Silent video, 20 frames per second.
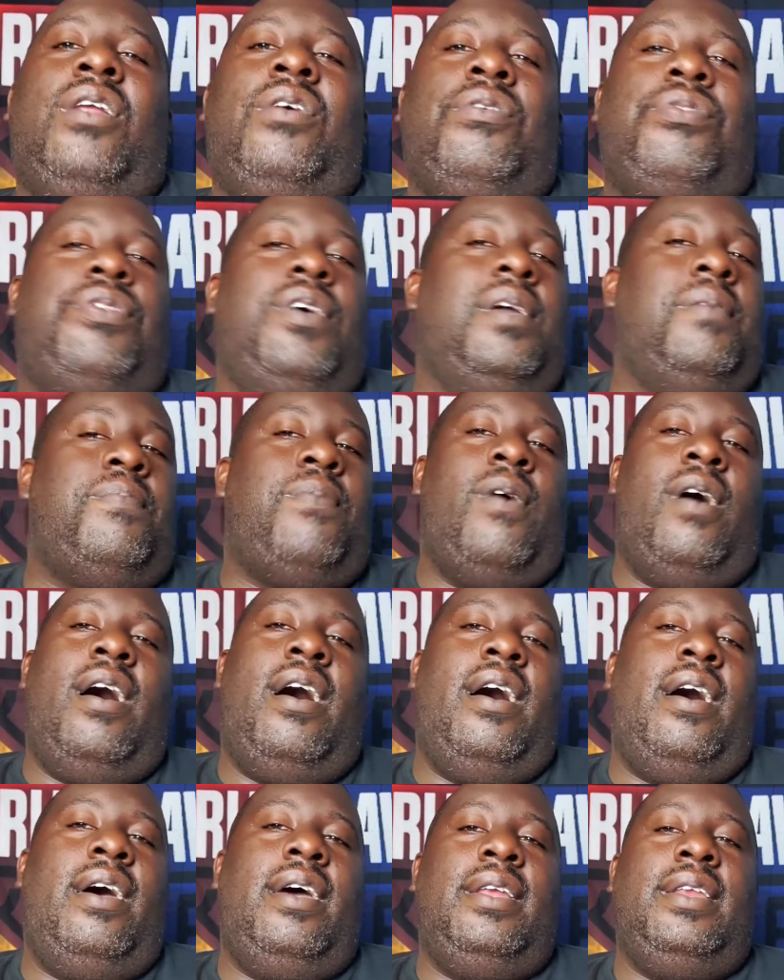I don't think
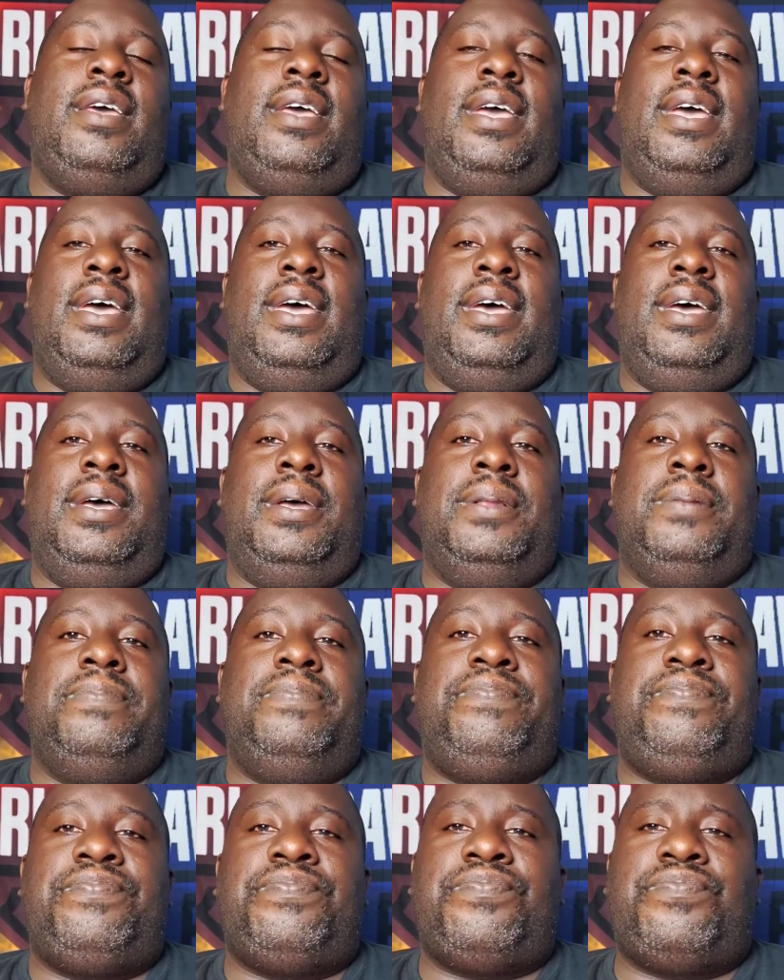pride
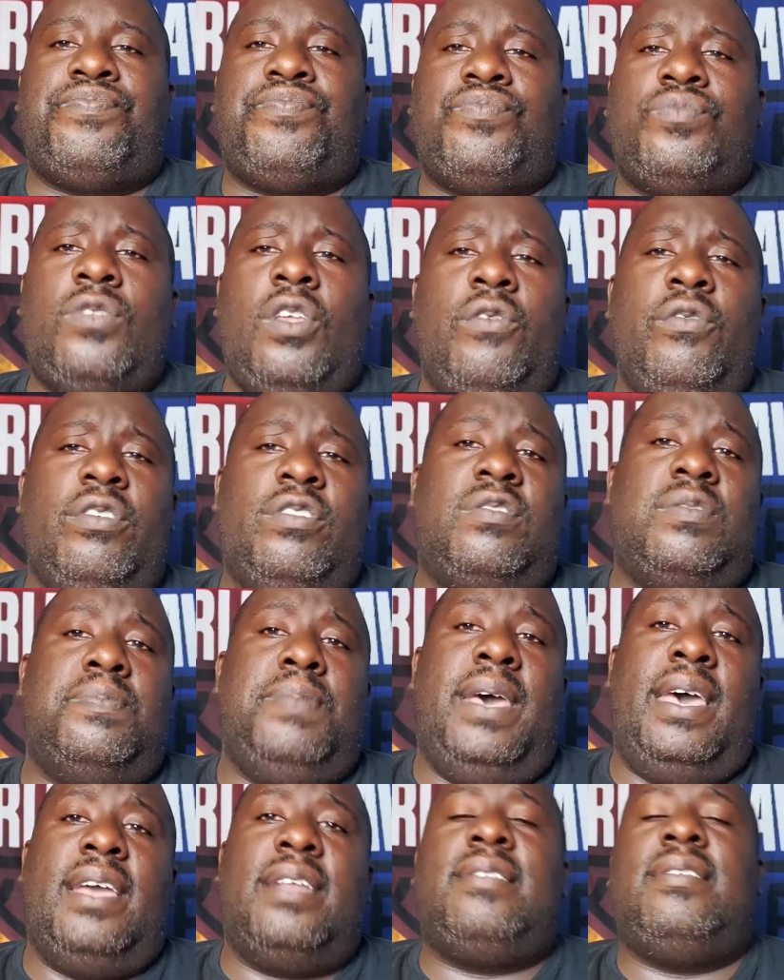and
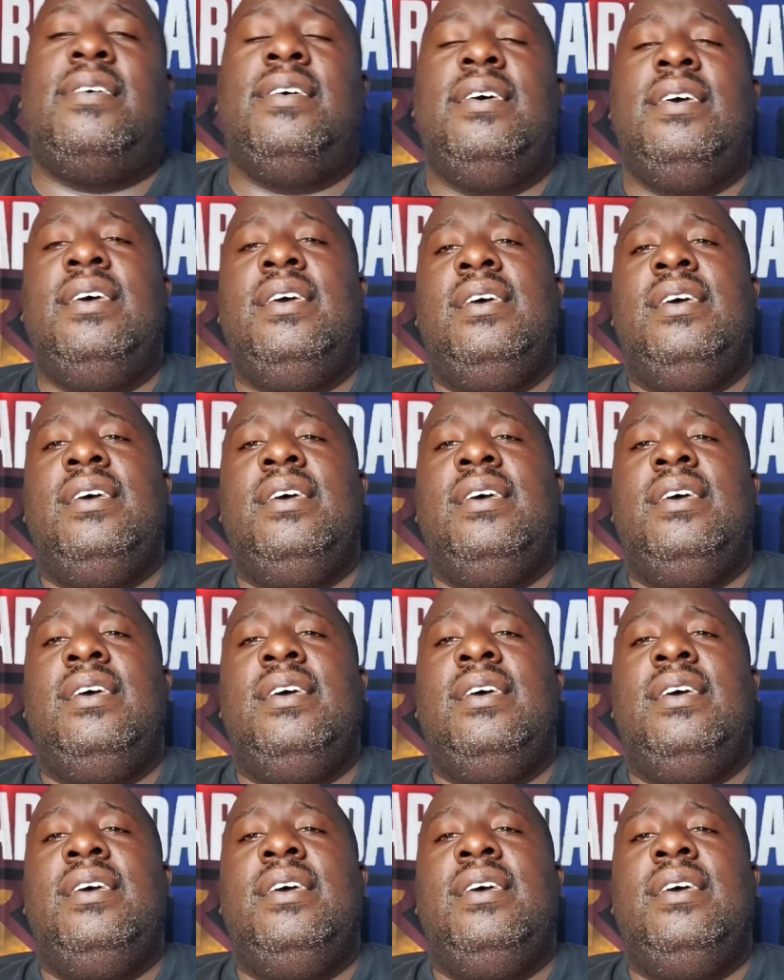respect